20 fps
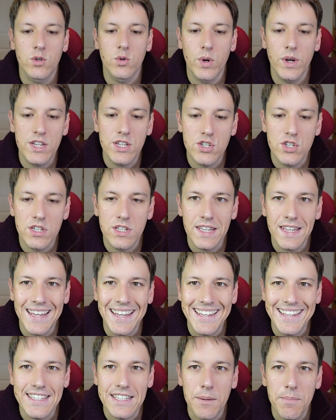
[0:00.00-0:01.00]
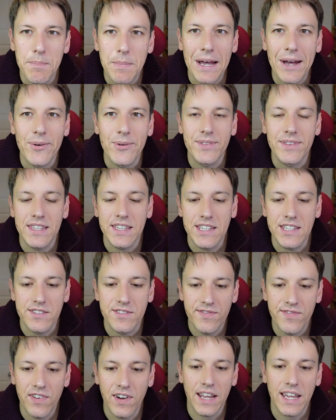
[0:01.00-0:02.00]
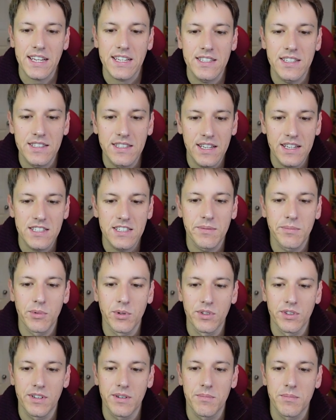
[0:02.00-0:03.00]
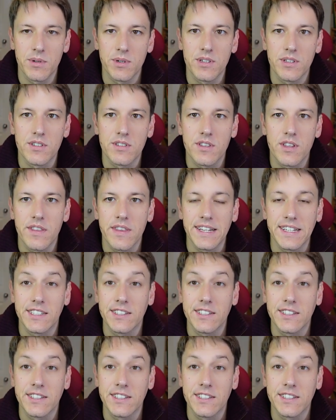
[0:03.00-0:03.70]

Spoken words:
question is about these flexadecimal numbers that they